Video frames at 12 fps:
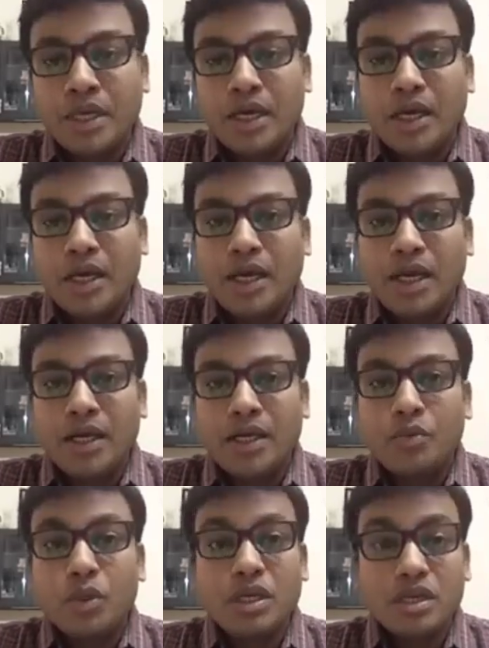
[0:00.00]
And we
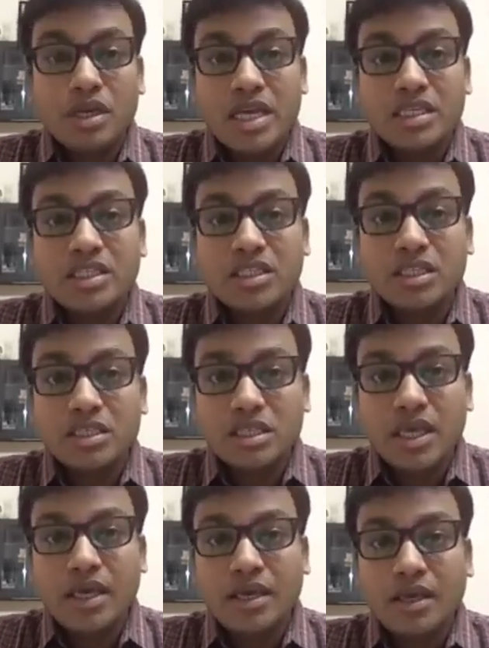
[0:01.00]
can gauge this
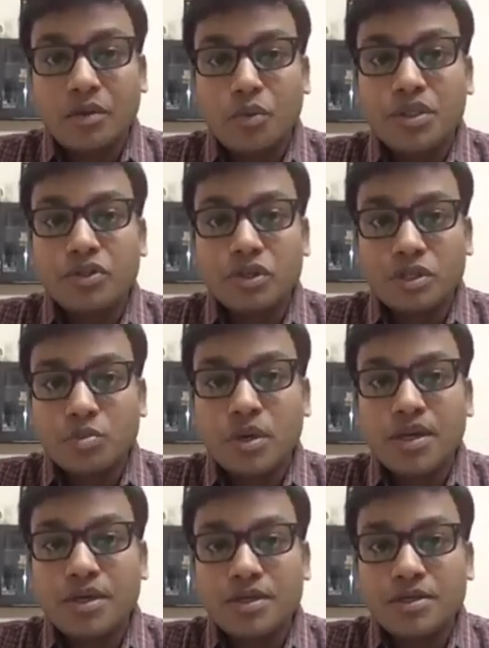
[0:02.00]
thing with just by
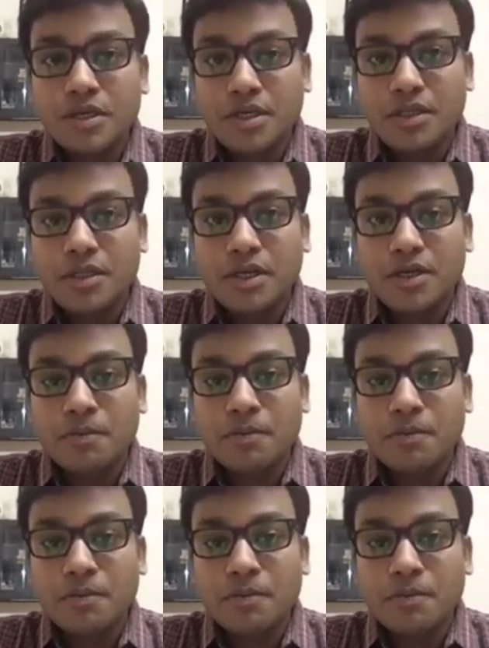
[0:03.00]
understanding that